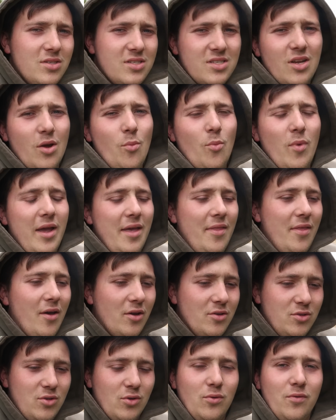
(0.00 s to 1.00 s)
somewhere that
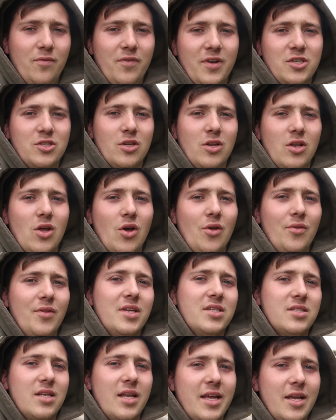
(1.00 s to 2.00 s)
I do fish a lot,
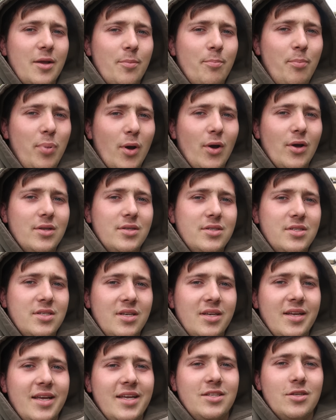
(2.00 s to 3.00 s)
this lake, but
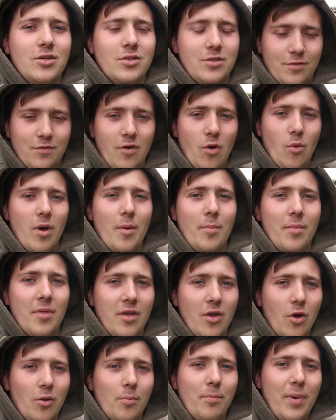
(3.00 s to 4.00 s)
it does throw up
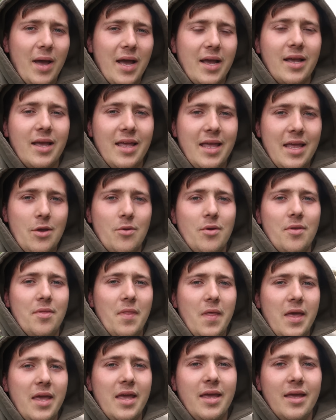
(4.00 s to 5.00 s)
the odd banger here and
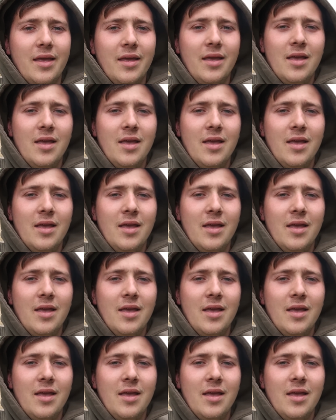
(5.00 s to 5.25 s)
there.